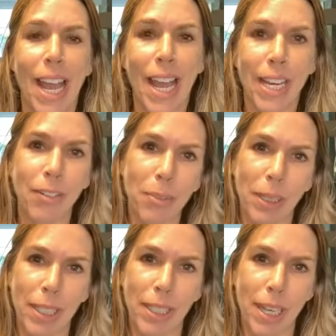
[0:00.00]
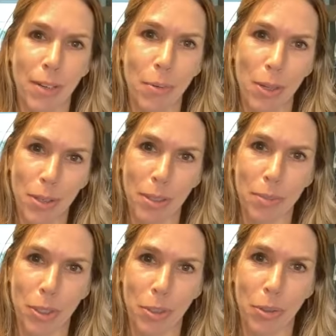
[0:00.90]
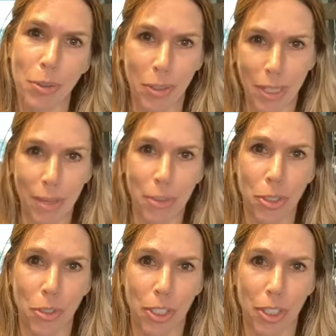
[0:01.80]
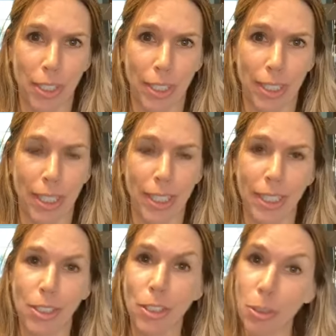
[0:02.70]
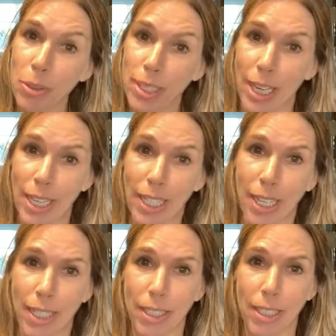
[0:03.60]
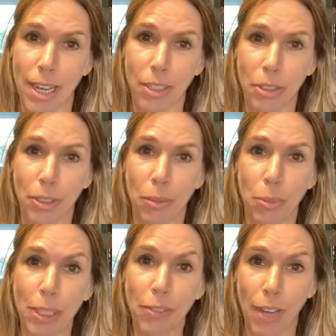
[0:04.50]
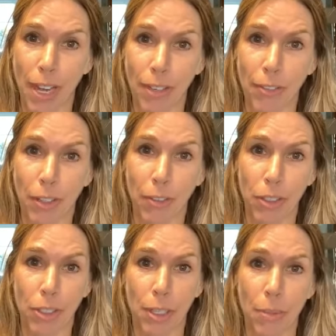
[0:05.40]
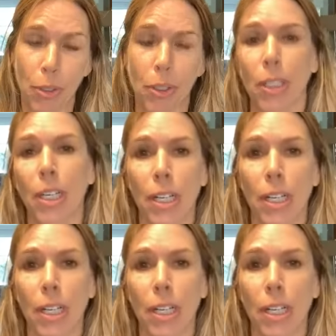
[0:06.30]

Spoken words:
Hey everybody, and welcome to Cooking Up Nutrition. It's Tuesday and it's actually week 5 of our summer